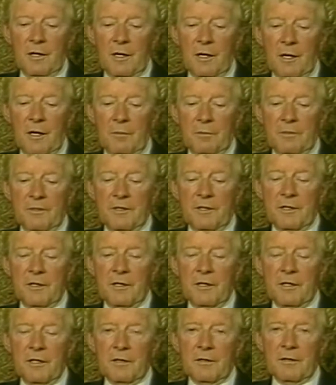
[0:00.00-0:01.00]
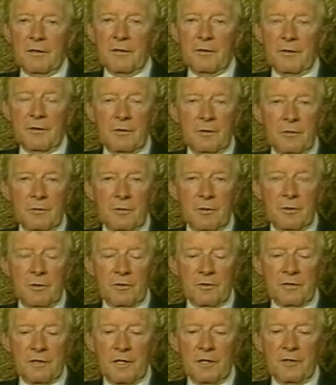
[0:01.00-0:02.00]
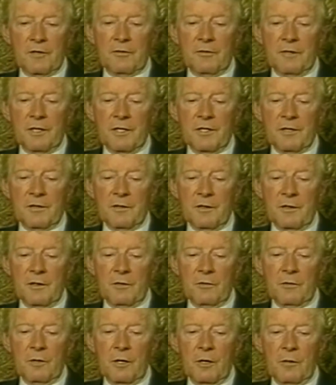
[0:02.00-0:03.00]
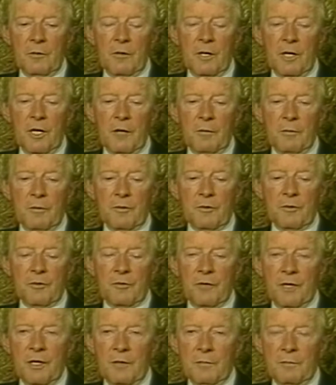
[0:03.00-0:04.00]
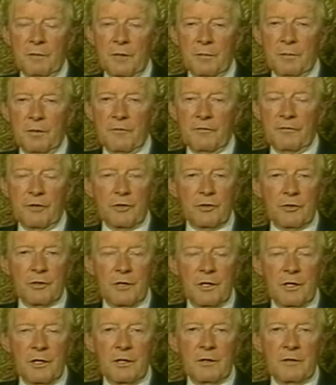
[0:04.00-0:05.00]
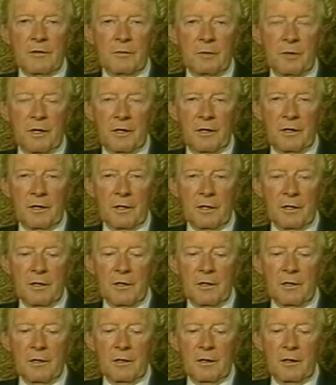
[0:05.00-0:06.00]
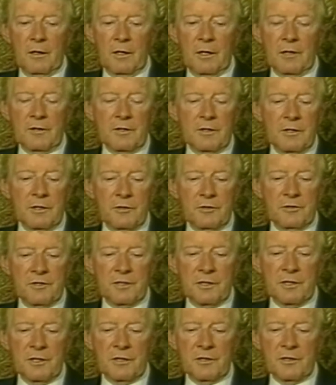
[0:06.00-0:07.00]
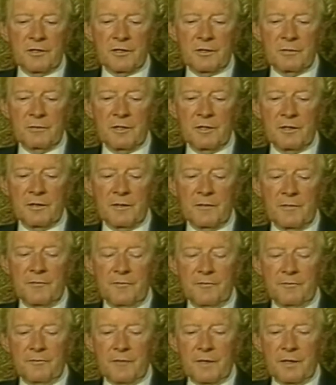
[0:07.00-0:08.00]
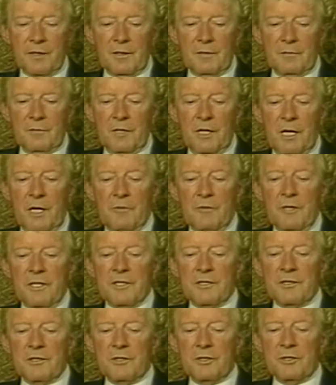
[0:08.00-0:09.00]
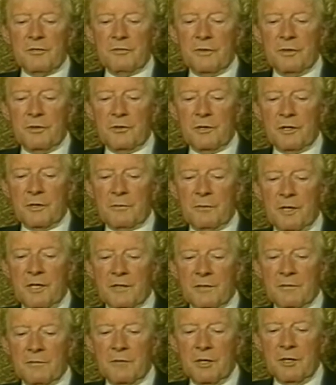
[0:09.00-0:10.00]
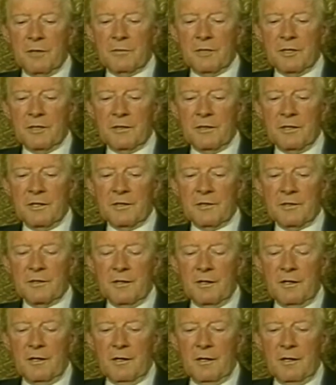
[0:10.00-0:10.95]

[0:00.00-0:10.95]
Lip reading: Particularly in the third world countries where we're able to train people efficiently and quickly to use the instrument. But our research field at the present moment is